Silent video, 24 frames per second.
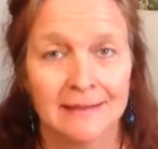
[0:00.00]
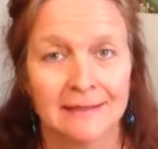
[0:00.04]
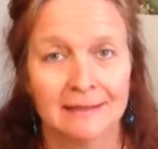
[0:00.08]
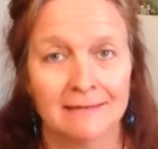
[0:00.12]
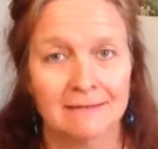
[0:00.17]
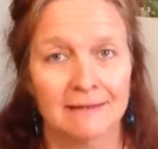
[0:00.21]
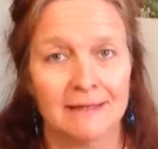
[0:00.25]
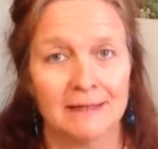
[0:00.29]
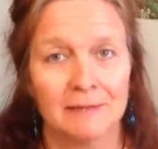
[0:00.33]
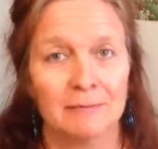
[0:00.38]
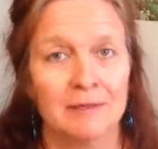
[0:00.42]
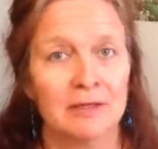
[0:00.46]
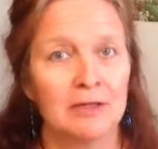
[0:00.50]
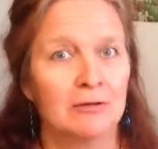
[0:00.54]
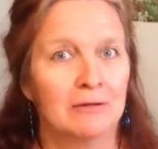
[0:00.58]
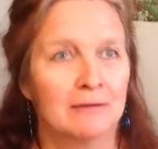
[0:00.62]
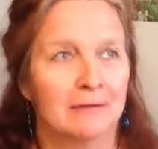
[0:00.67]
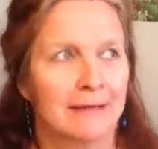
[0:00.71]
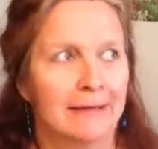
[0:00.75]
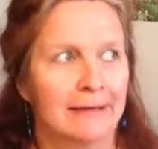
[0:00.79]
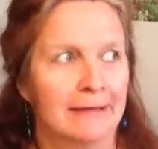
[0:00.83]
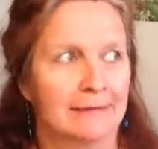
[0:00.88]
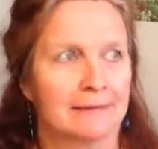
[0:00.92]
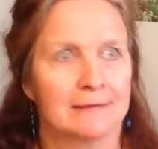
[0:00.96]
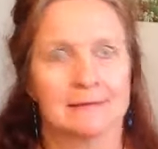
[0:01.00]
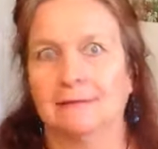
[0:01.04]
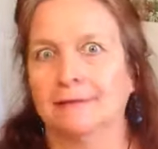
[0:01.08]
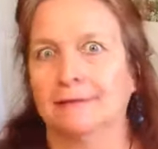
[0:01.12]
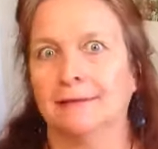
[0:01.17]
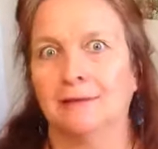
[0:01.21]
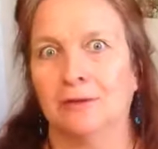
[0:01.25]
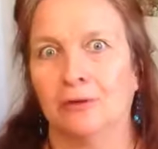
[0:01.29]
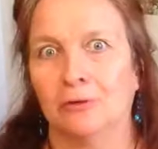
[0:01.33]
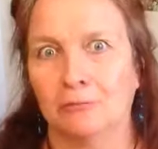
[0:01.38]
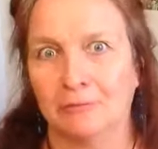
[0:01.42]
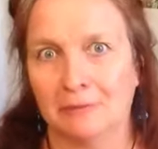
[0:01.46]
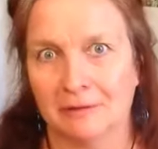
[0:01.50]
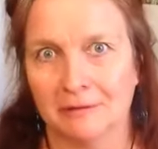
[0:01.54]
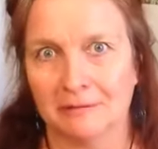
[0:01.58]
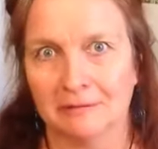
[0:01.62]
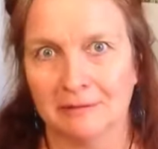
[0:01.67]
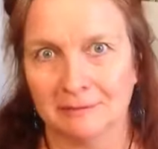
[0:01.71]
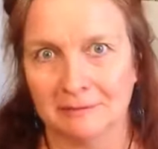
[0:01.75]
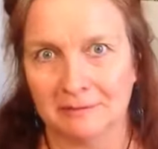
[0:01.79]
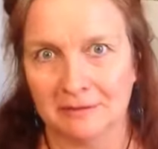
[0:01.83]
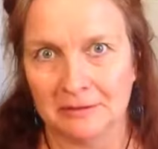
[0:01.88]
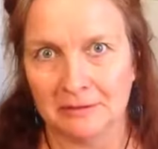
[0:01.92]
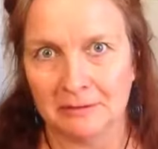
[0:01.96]
Right? We don't actually know what they're
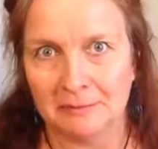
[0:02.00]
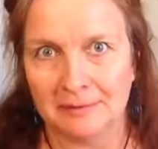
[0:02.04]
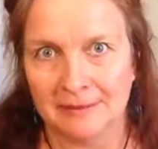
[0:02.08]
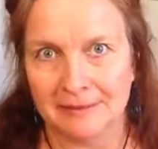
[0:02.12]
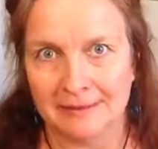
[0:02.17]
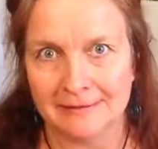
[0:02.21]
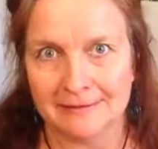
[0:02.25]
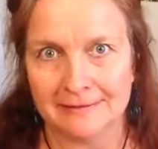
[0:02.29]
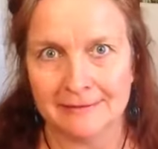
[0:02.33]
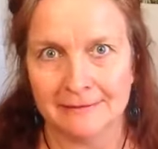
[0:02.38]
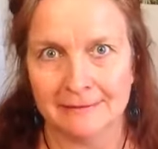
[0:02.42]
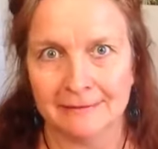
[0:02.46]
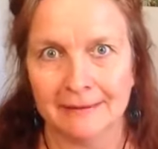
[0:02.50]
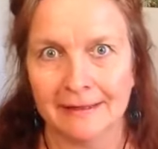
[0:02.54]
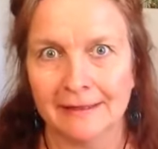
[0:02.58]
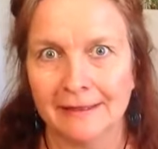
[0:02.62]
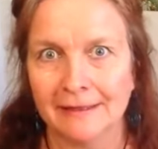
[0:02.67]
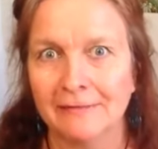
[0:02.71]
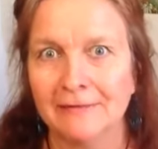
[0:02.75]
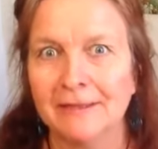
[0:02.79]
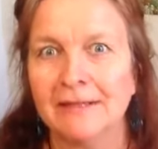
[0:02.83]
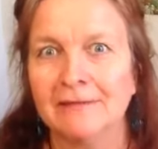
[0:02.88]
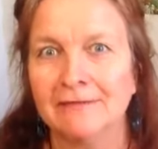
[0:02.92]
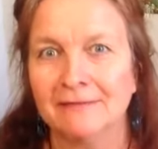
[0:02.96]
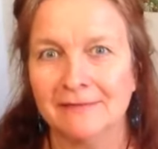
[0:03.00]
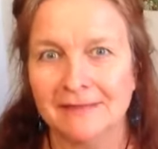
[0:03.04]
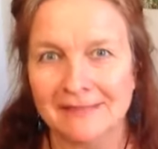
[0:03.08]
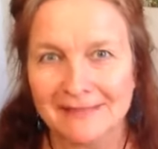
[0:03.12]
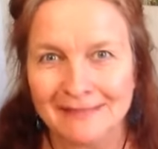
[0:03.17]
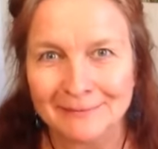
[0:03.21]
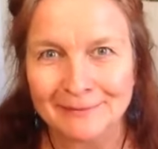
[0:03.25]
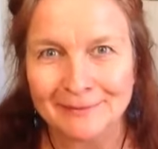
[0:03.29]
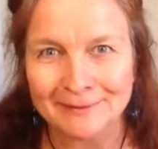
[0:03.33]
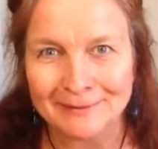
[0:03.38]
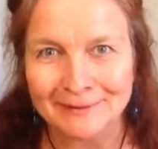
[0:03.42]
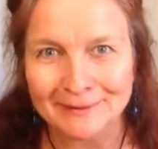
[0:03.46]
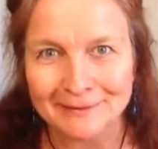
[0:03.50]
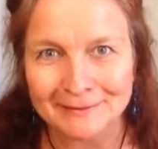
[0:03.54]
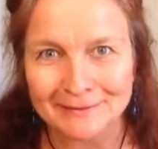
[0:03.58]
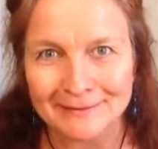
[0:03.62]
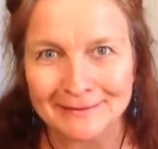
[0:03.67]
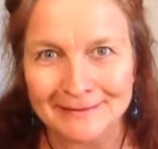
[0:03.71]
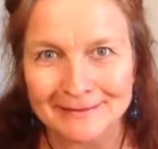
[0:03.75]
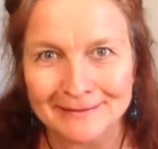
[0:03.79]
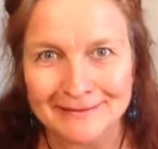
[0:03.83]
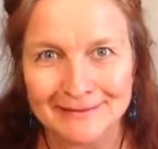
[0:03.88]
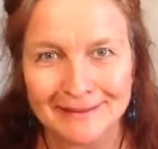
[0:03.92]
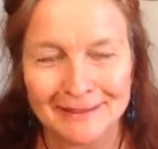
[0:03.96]
up to because they're kind of invisible to
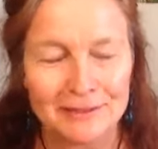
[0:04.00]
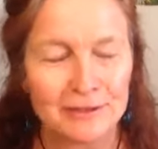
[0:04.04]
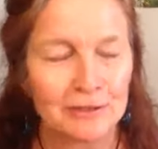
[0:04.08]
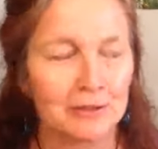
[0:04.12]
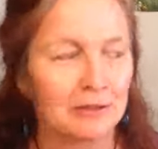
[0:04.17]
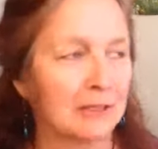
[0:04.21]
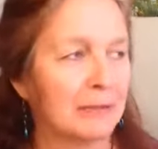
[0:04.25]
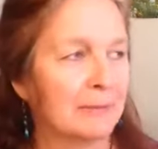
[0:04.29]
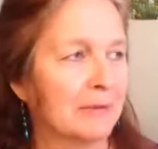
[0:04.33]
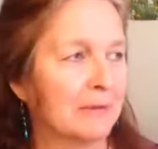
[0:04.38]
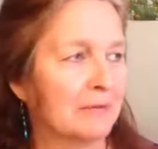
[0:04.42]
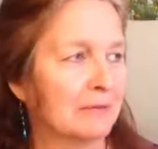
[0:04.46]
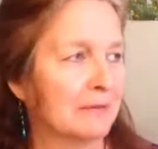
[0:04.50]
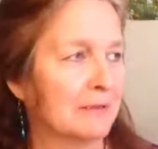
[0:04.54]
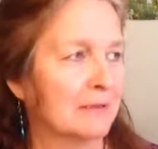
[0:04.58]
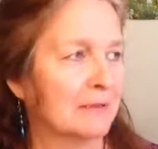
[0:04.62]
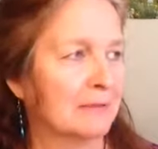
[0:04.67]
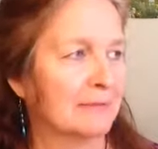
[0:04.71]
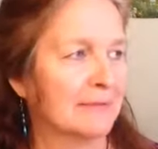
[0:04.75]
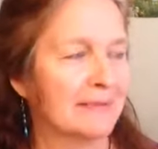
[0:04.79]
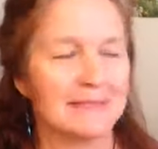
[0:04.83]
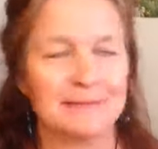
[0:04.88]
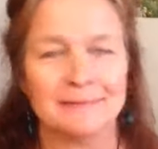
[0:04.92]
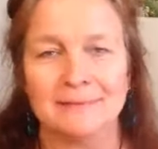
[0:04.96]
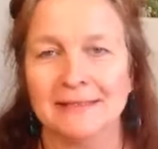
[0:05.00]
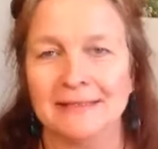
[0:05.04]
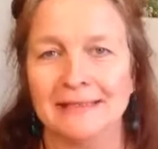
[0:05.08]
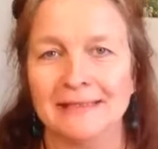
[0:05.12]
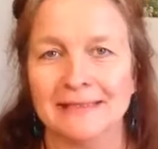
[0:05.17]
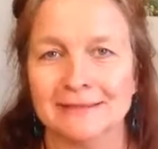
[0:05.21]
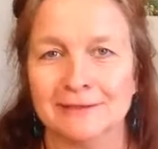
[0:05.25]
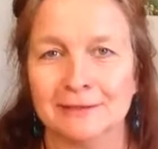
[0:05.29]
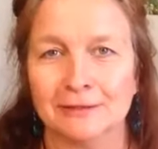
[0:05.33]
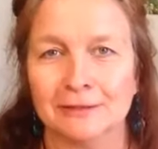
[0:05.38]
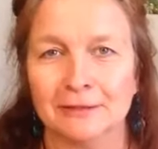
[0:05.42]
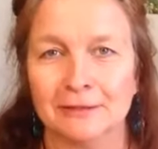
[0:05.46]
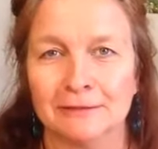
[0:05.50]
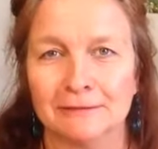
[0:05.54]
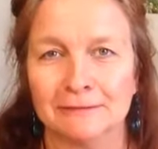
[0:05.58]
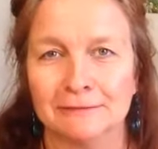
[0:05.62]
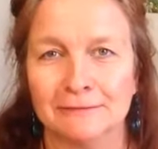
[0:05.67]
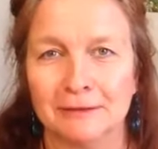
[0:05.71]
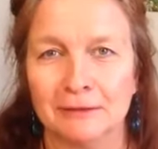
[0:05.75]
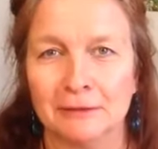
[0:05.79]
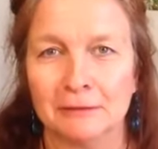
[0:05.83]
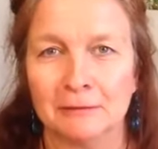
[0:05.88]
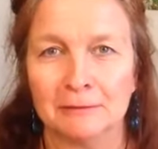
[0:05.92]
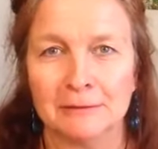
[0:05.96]
us. I talk about them as being sort of,
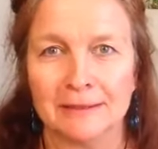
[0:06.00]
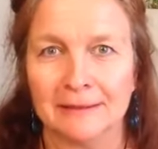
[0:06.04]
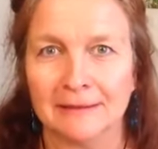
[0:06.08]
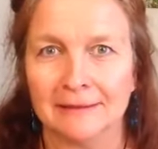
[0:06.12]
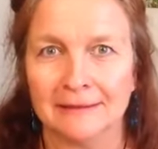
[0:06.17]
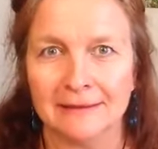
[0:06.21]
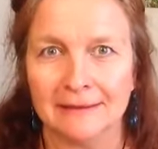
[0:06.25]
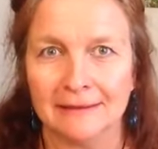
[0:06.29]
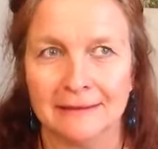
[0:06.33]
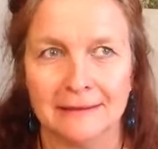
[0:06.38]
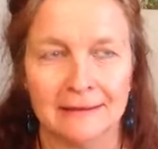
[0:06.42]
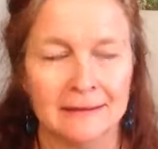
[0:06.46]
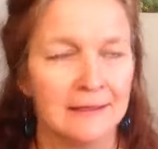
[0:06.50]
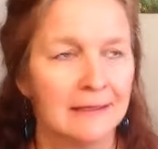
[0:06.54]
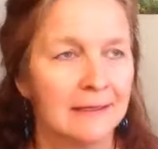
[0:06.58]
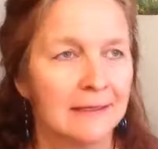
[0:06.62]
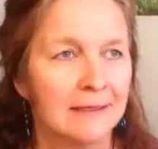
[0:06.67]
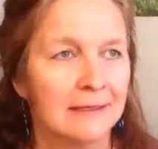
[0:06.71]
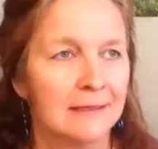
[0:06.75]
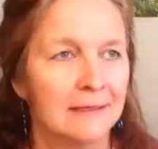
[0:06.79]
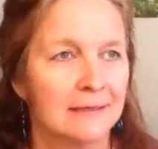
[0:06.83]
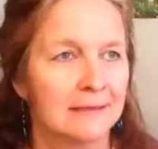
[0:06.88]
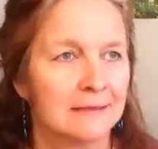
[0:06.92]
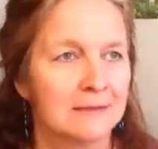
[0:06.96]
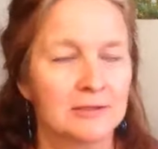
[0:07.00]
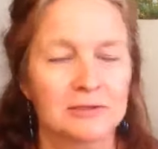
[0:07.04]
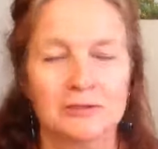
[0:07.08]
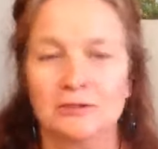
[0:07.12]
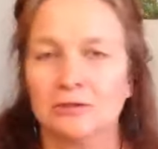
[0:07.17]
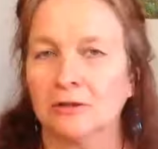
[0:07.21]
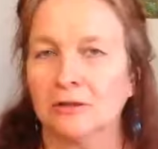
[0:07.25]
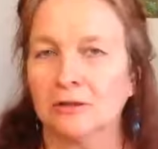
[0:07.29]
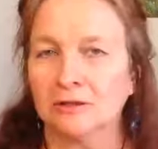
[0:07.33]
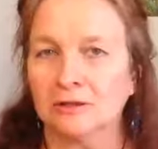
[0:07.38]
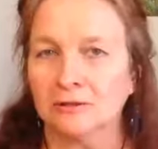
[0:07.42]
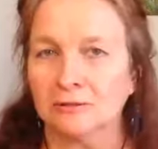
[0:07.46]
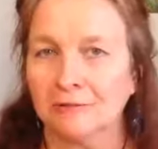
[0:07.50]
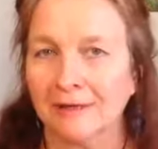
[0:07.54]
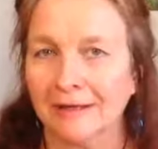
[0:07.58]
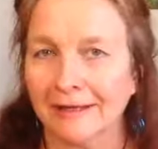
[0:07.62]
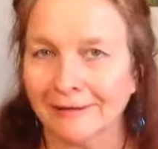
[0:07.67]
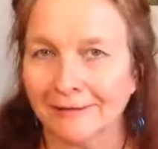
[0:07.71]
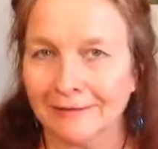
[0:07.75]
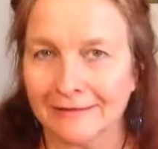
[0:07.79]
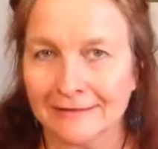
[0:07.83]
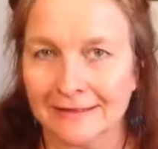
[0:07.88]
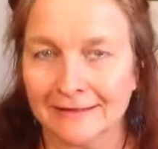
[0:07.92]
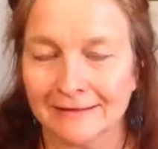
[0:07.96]
in the Star
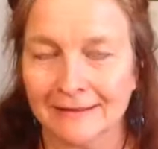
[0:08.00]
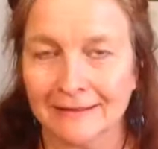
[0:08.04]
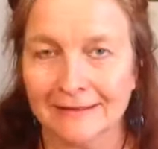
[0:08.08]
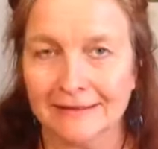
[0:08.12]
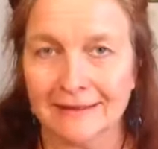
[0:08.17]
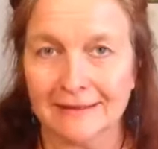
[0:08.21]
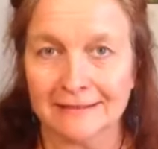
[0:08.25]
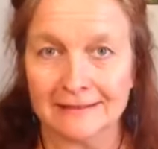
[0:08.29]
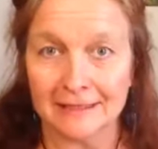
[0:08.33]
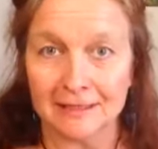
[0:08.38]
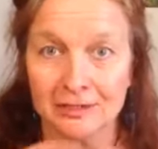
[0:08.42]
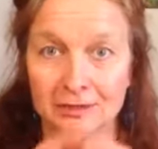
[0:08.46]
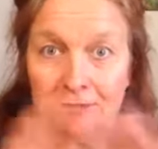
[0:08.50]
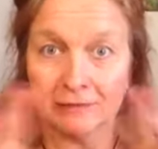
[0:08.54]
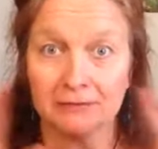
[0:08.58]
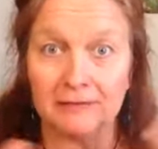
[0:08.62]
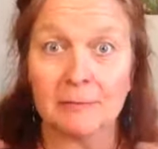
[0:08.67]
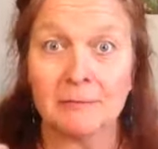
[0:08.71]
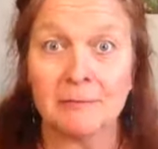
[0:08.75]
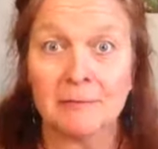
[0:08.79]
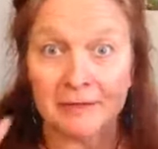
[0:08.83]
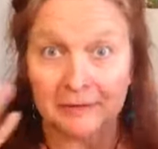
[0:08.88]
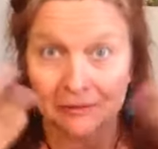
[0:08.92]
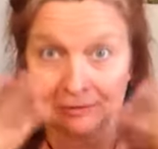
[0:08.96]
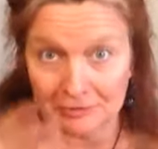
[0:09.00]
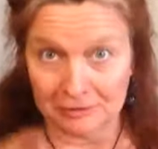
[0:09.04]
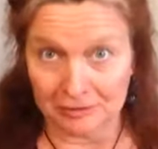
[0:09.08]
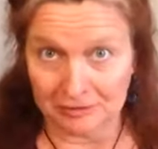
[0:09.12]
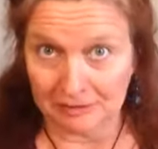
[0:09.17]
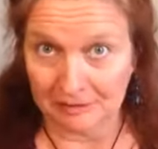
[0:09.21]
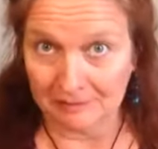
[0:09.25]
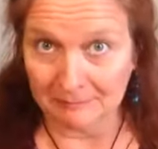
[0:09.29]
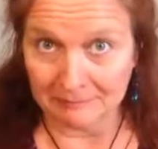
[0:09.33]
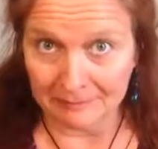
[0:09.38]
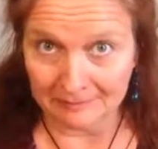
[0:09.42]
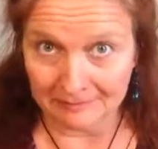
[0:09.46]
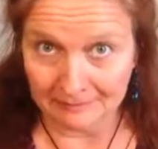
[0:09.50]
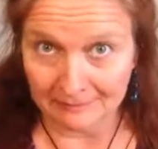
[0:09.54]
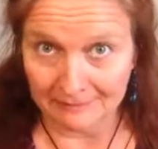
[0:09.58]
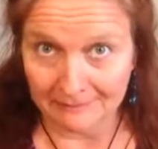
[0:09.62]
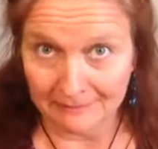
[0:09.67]
Trek or something like that. You have the mothership,